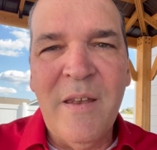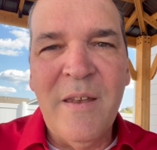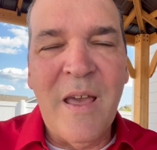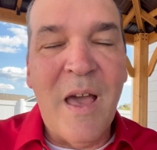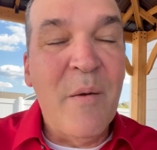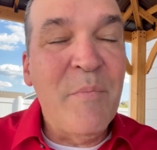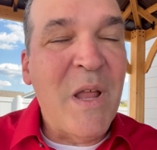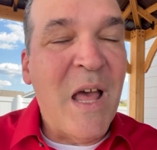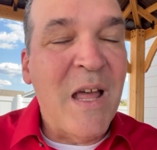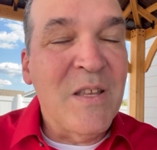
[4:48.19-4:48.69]
Now,
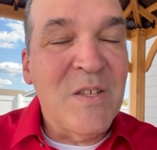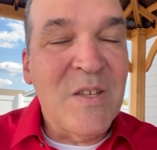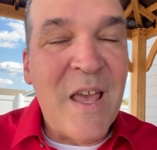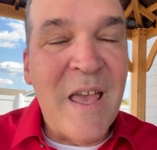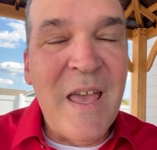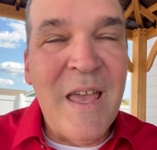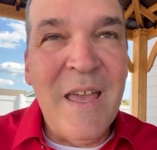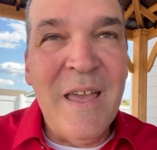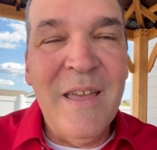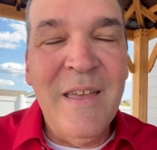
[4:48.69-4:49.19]
I'm not
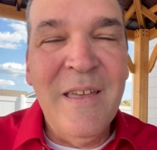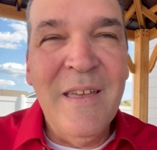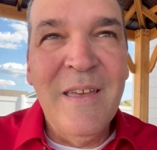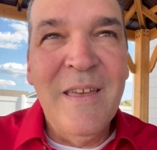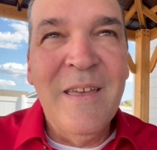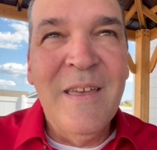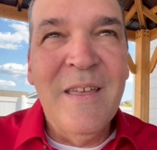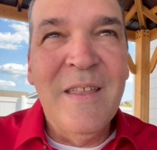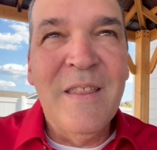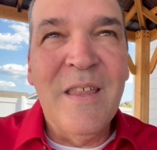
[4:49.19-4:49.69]
saying
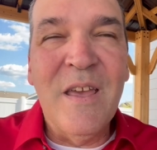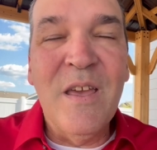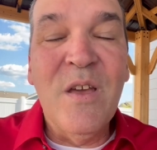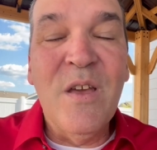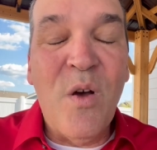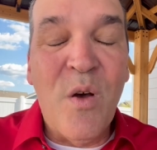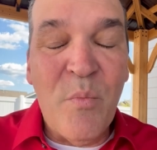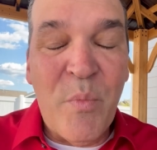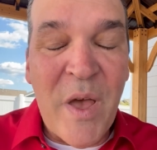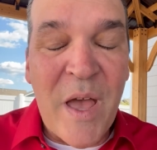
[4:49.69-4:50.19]
that you
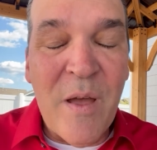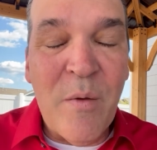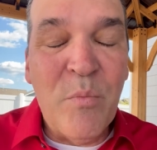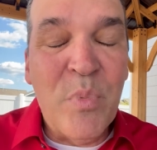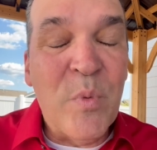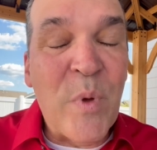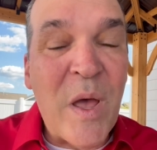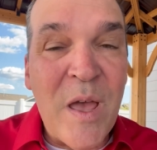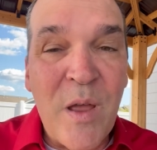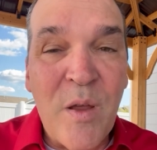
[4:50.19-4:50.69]
don't
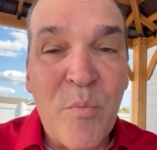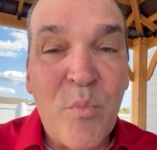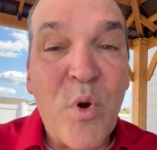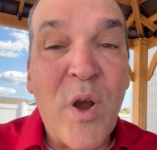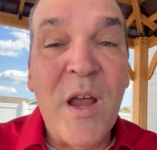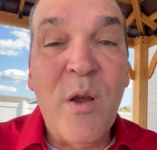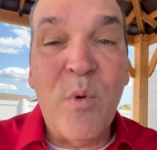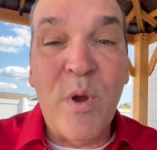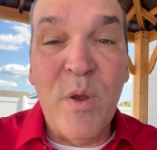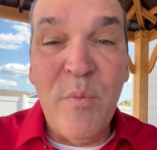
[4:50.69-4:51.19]

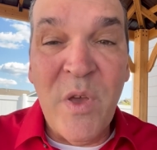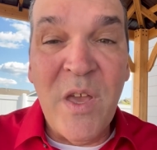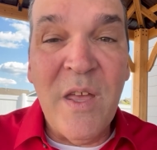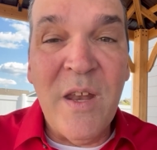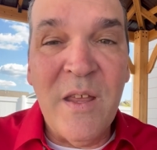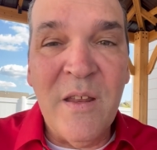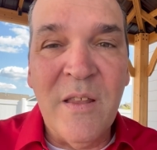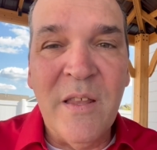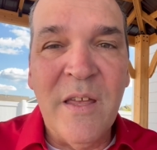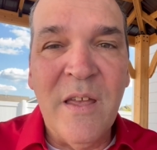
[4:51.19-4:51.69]
pray
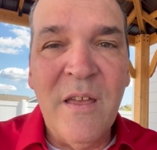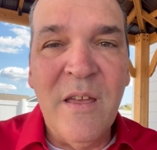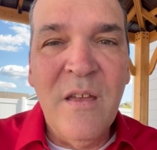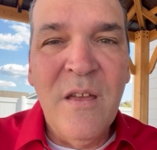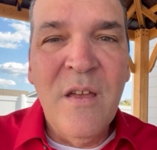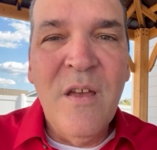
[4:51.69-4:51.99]
repeatedly